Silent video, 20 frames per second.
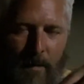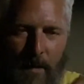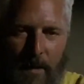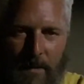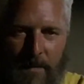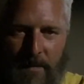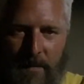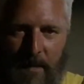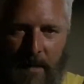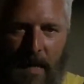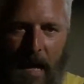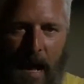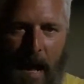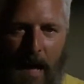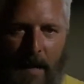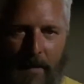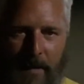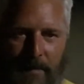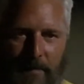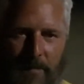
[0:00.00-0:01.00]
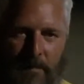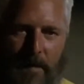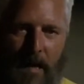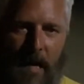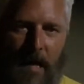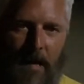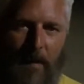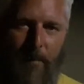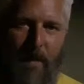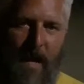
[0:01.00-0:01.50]
It's the guy that's
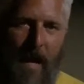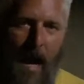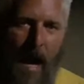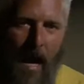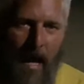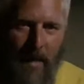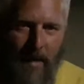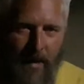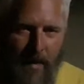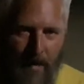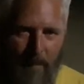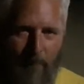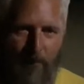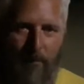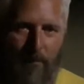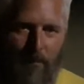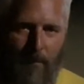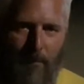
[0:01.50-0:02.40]
standing behind him